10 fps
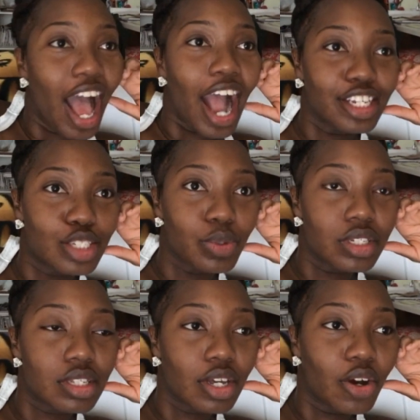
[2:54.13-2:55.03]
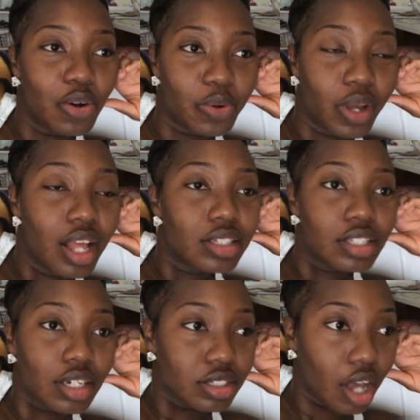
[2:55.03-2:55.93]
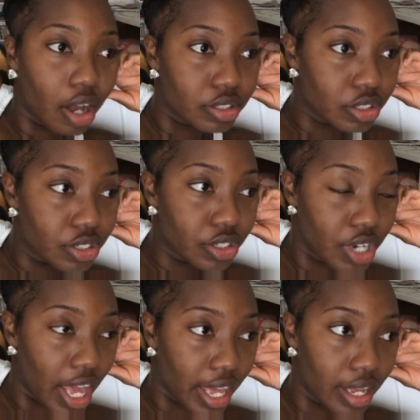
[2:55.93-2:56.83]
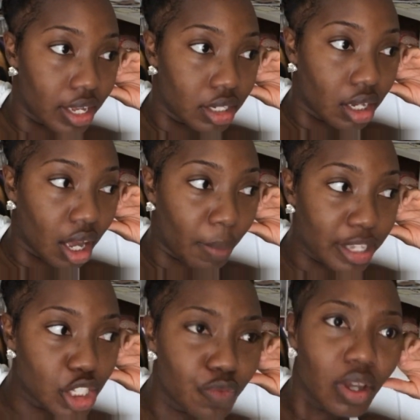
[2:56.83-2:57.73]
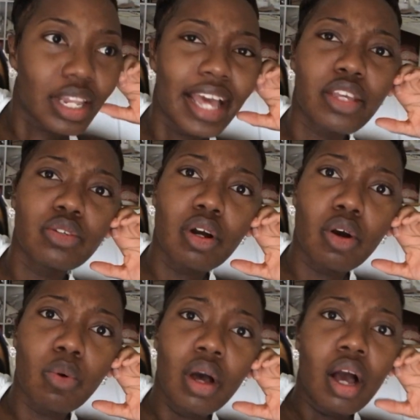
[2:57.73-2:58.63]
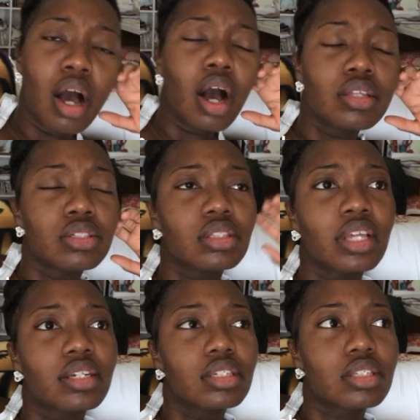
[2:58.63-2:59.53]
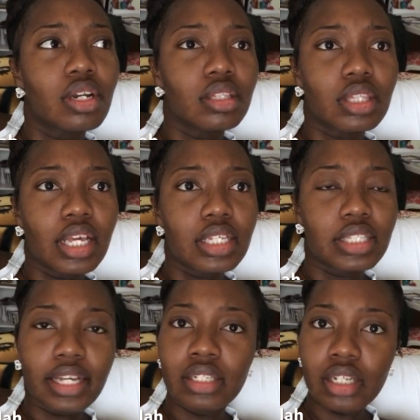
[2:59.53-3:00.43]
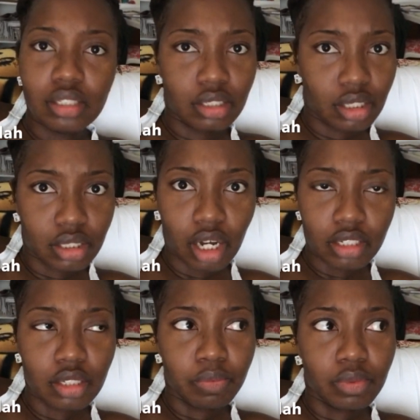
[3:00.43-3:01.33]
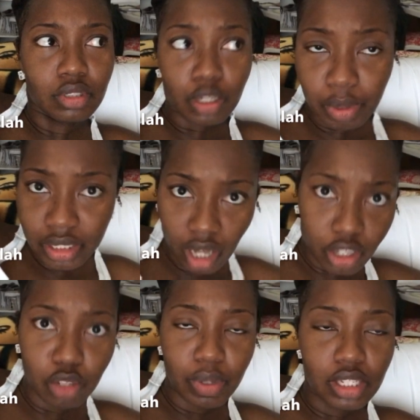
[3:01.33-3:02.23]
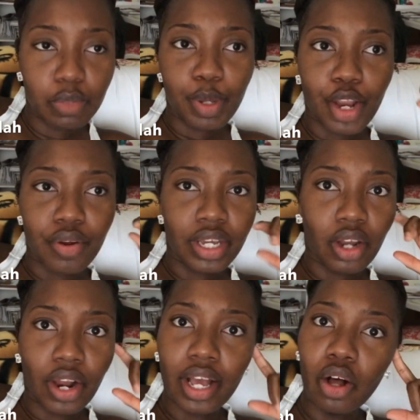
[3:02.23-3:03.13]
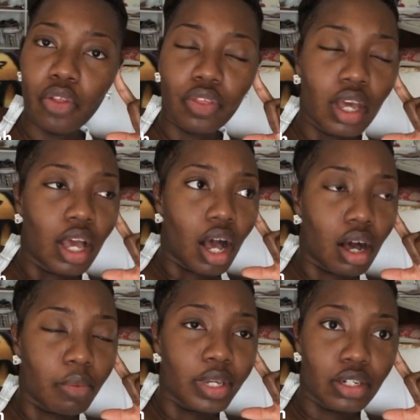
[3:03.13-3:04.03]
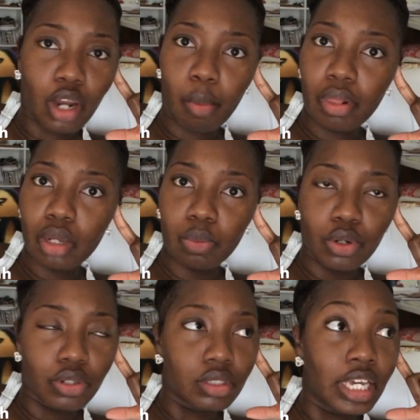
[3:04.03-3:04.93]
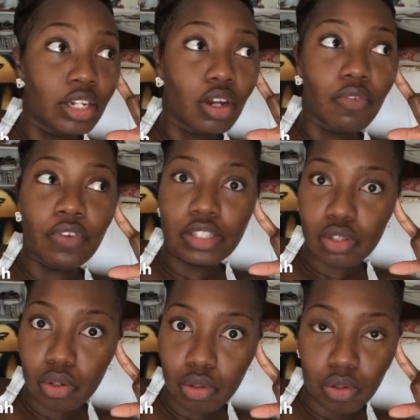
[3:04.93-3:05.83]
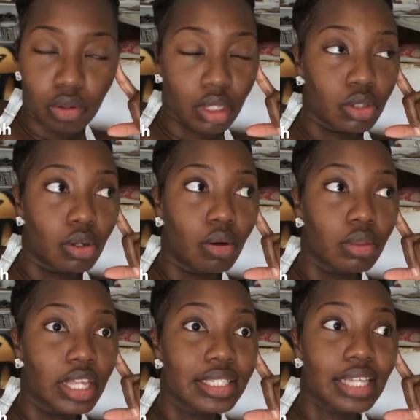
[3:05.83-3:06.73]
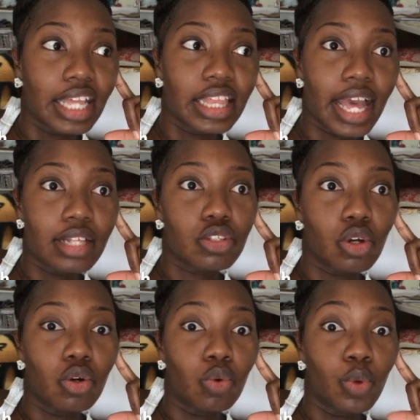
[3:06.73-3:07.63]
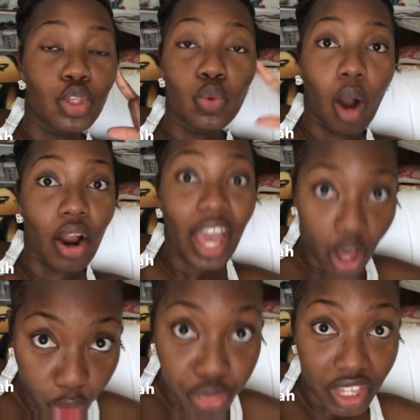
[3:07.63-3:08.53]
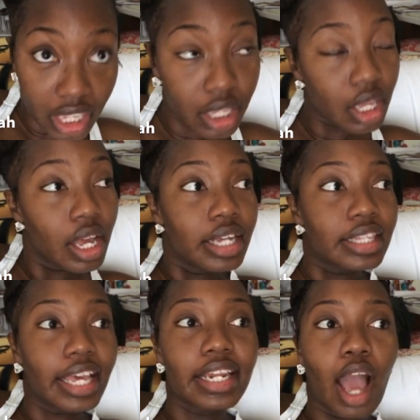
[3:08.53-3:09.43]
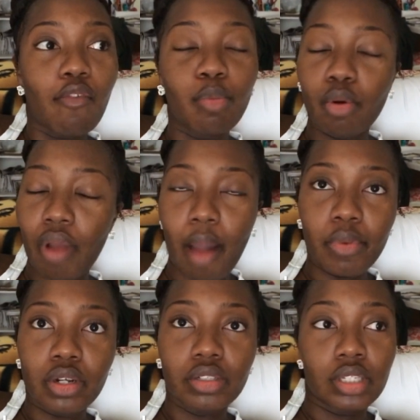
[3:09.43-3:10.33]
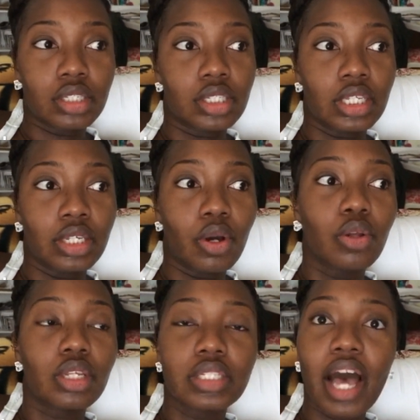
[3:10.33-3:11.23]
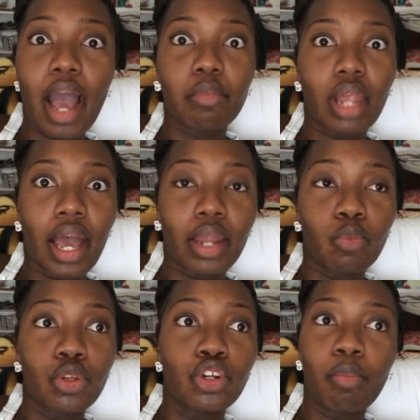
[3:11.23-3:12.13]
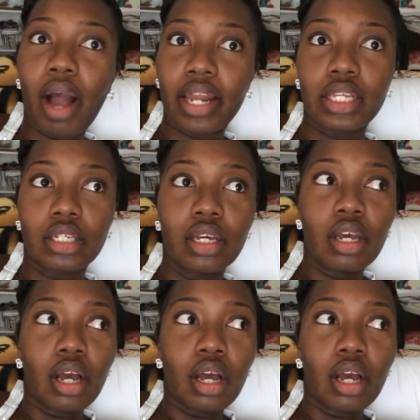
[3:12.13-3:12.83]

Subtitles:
I just wanted to go to the doctor, and I just felt like, there's just certain things that needs to start to be documented, period, in our health. Getting our blood work, getting our physical, things like that. So when you are healthy, they can have a barometer to see the timeline when your body,